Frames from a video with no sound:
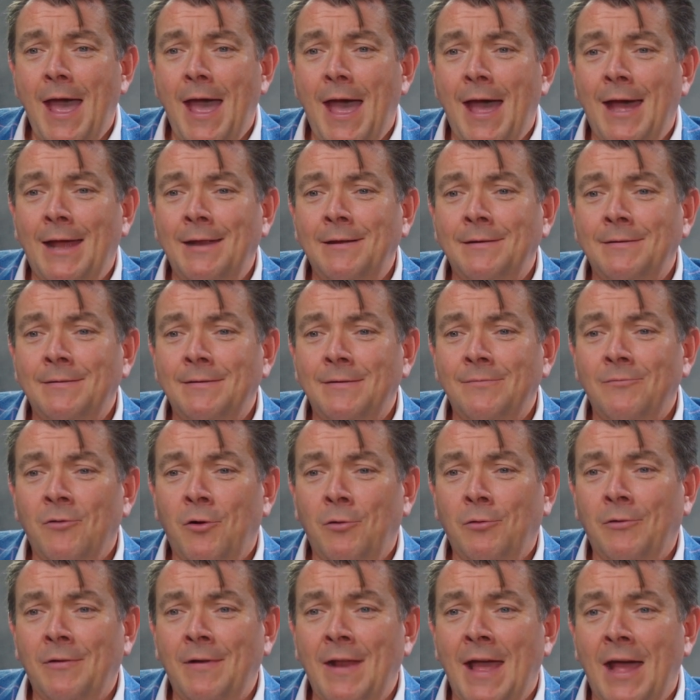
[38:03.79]
and
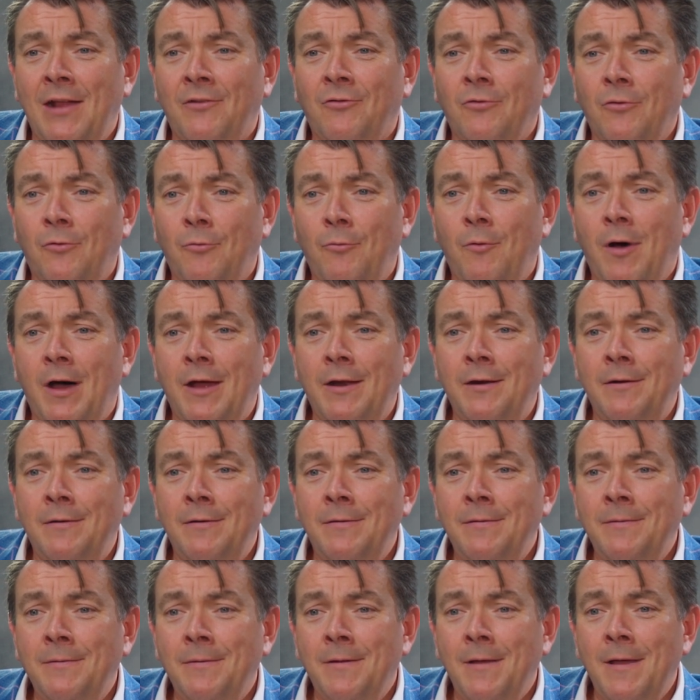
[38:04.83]
rolled a natural
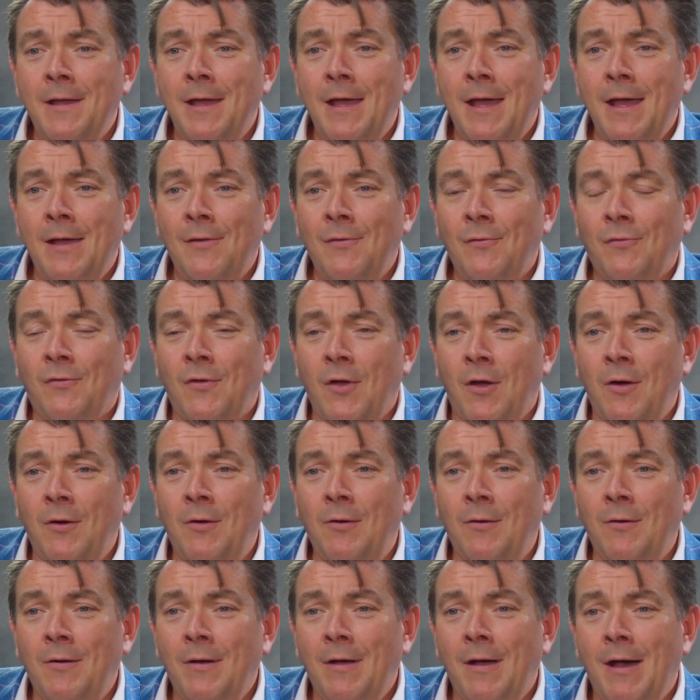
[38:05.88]
one.
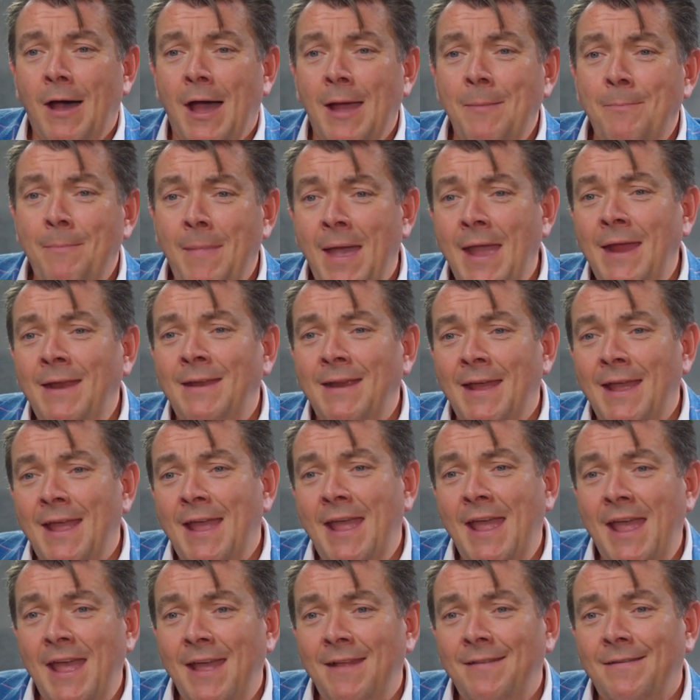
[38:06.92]
So I made it
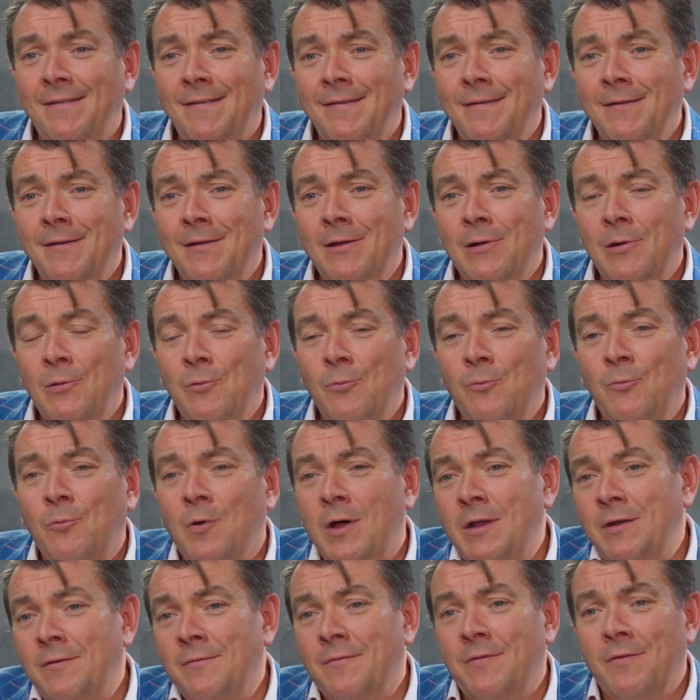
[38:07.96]
hit
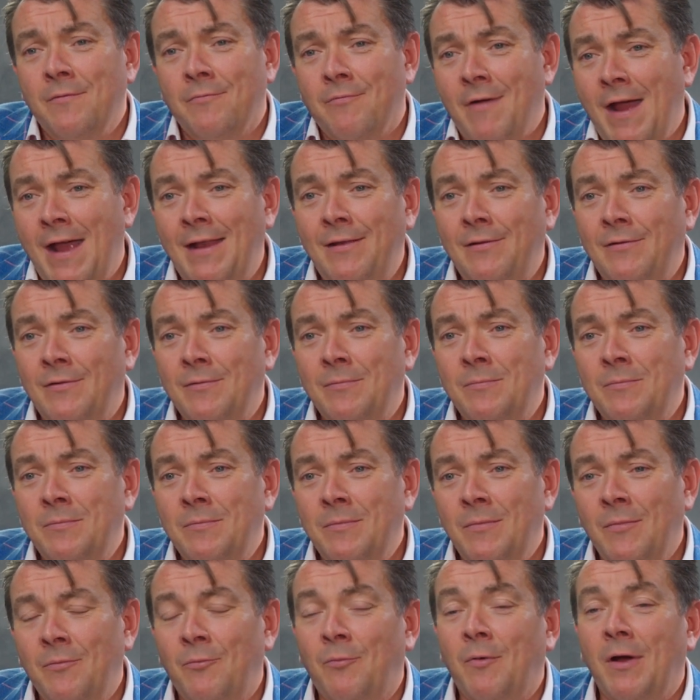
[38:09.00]
one of
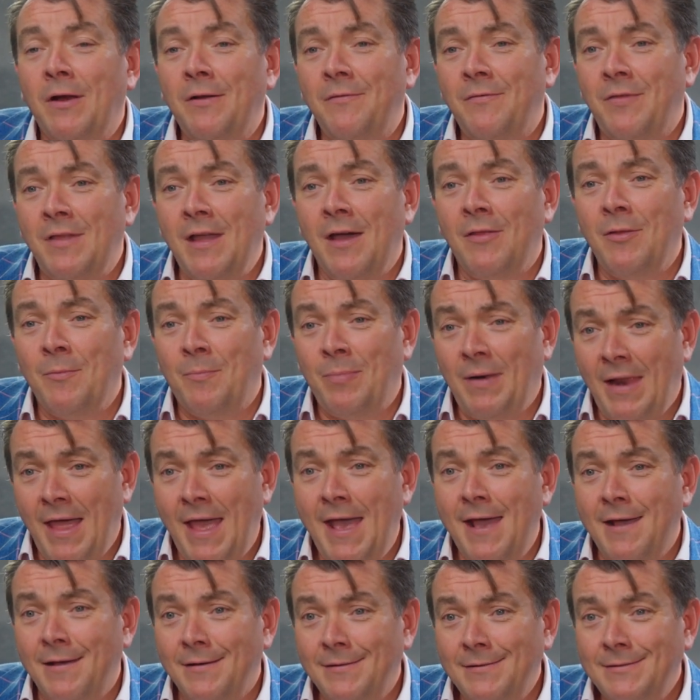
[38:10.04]
the other
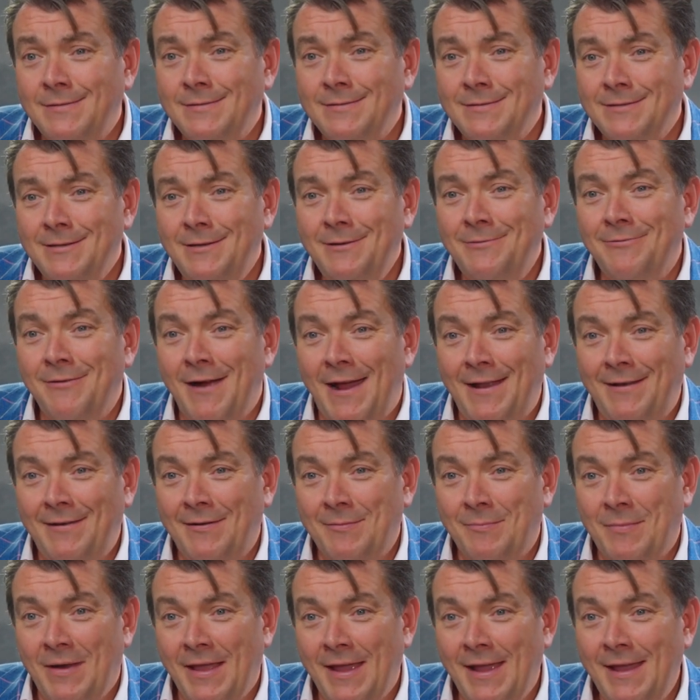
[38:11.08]
players
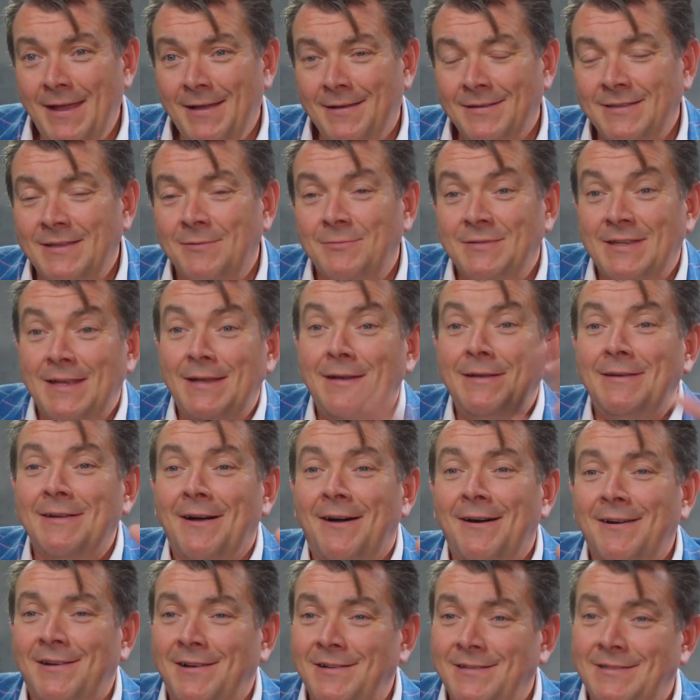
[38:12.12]
randomly, because it was in
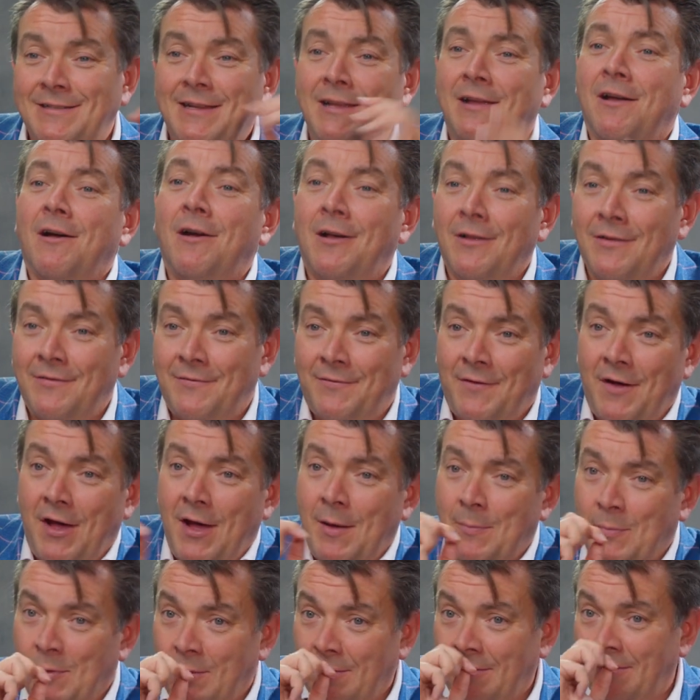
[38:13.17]
darkness and he cast
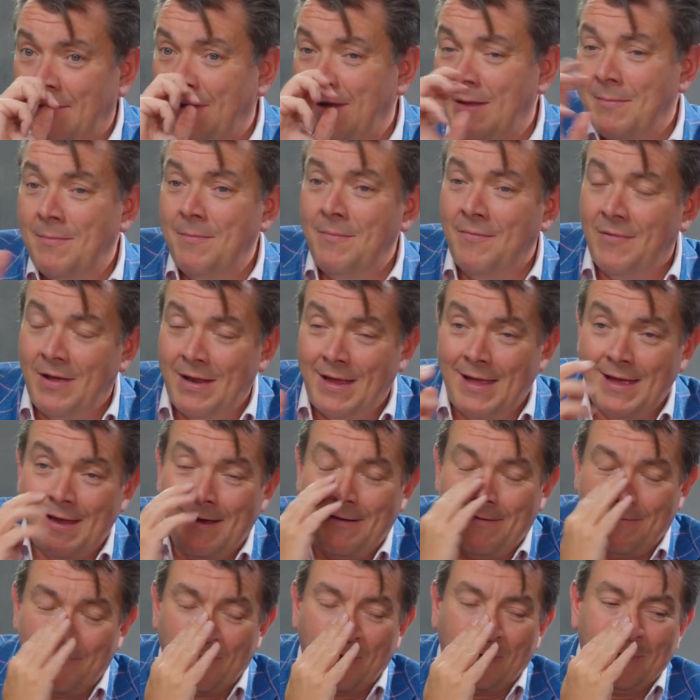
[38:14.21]
Firebolt and he
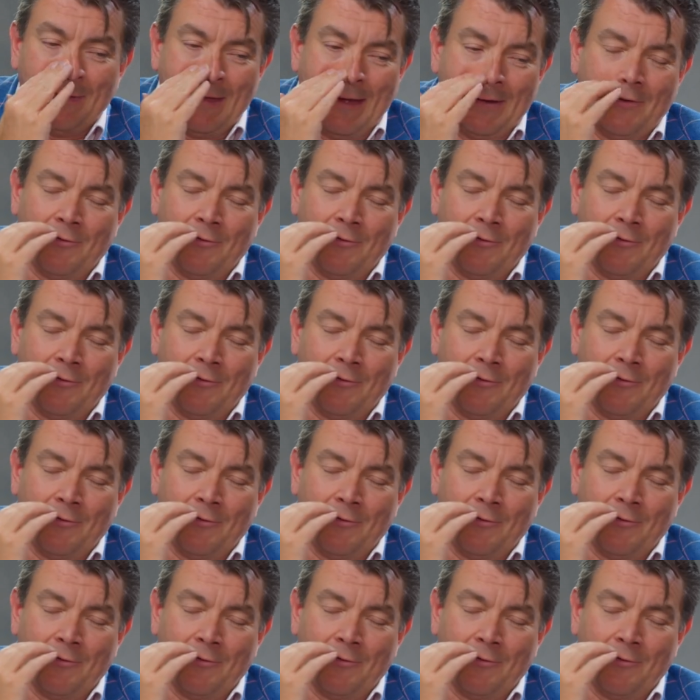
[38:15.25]
hadn't rolled a